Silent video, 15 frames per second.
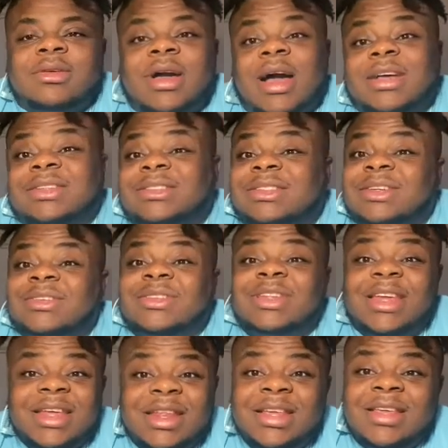I still
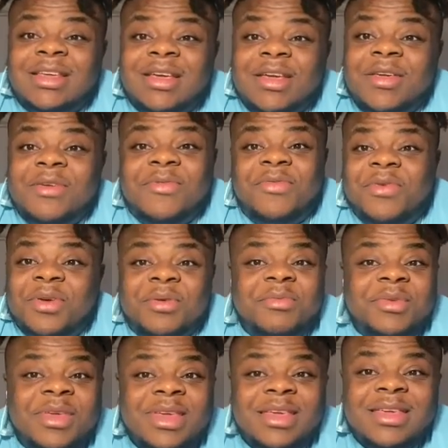did it. You feel
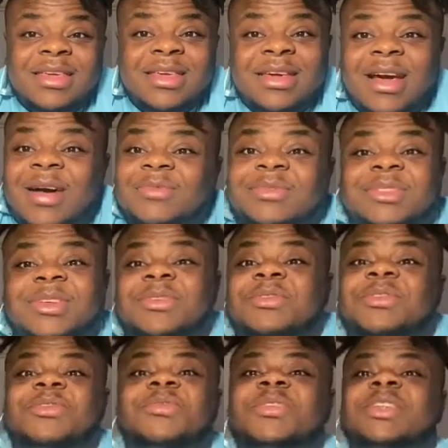me? I'm still
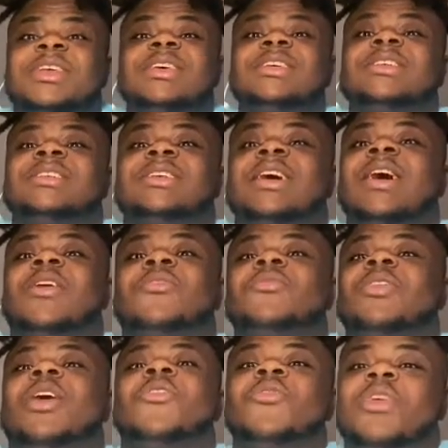doing it. I
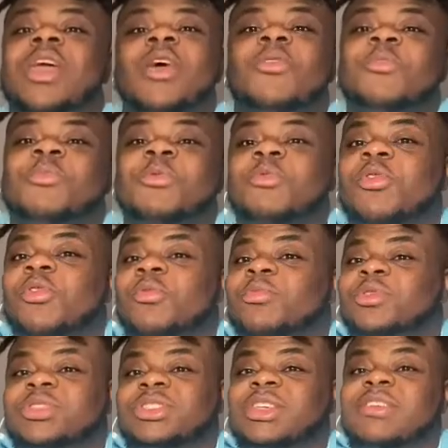don't care what people gonna
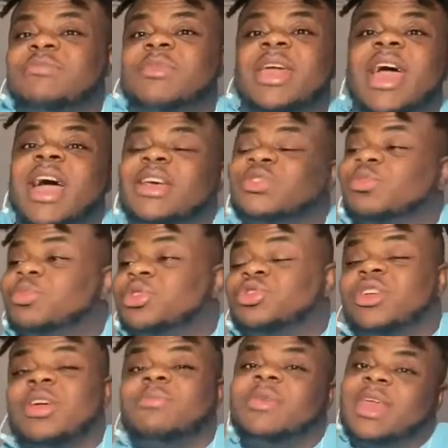perceive me as or
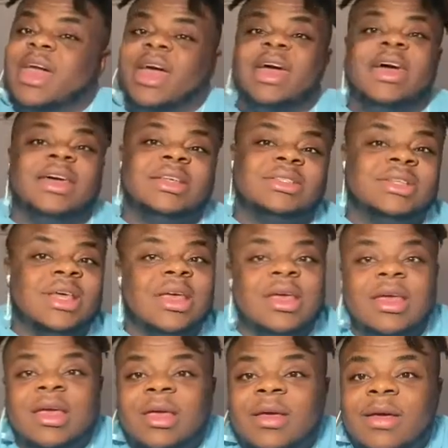portray me as.
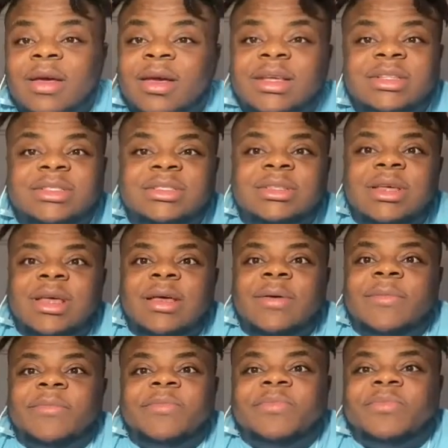Cause
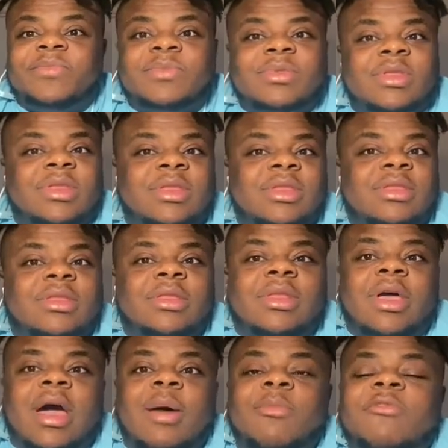
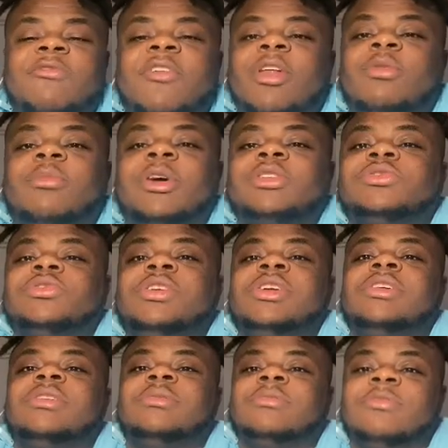I'ma follow my
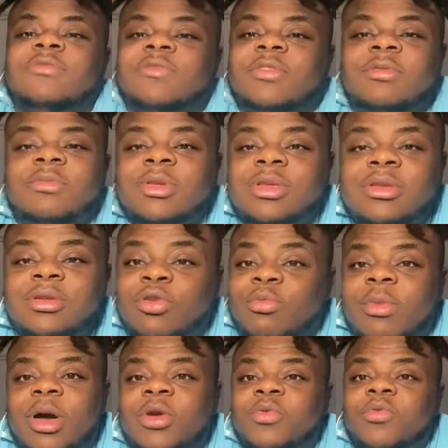dream, you feel me? No
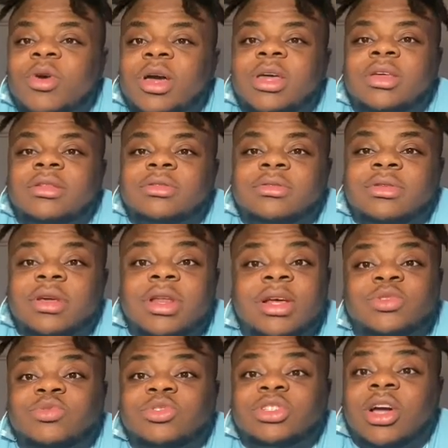matter what. And
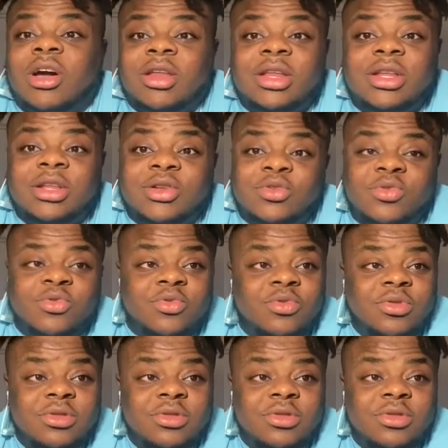that's what y'all need to do.